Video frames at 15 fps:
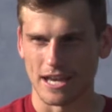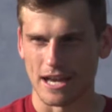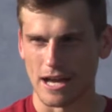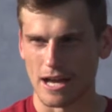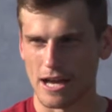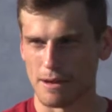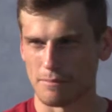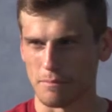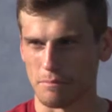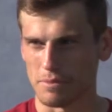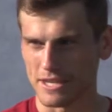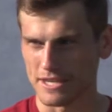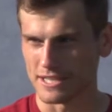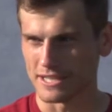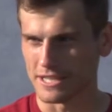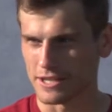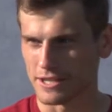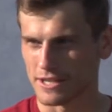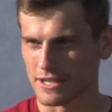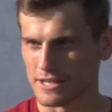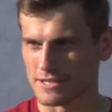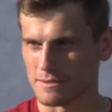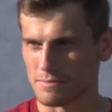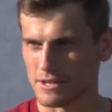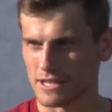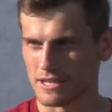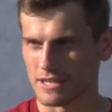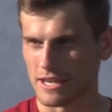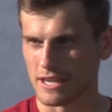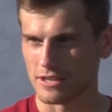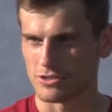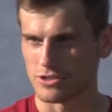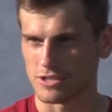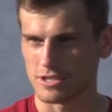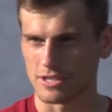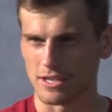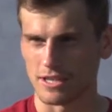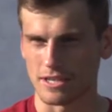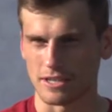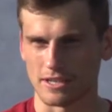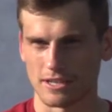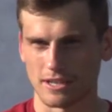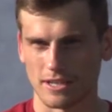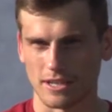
um, being a leader is a big thing just in,